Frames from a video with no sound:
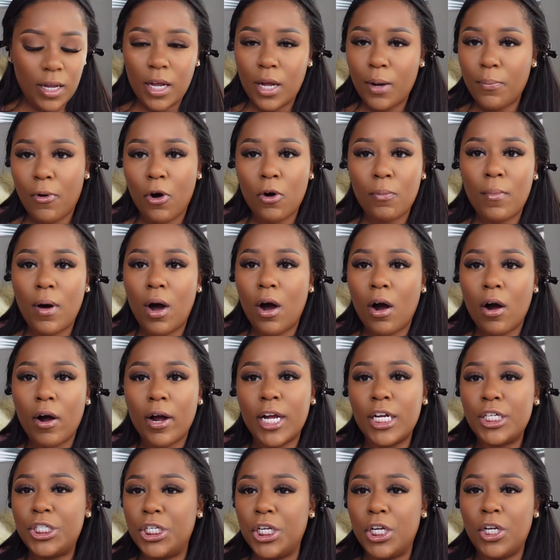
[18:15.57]
he broke my heart,
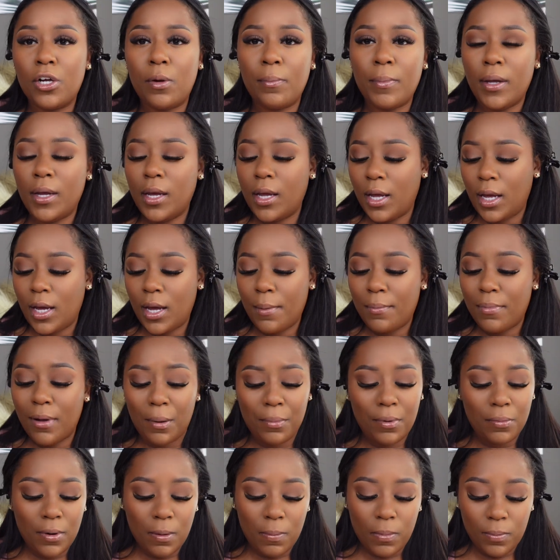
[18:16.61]
he cheated on me again, blah,
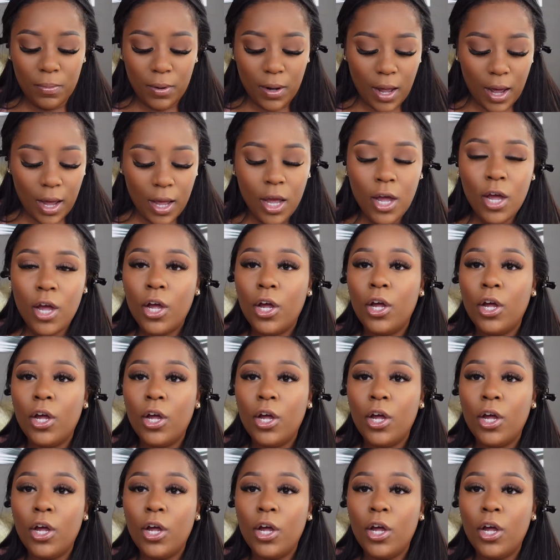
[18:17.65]
blah, blah, blah, blah.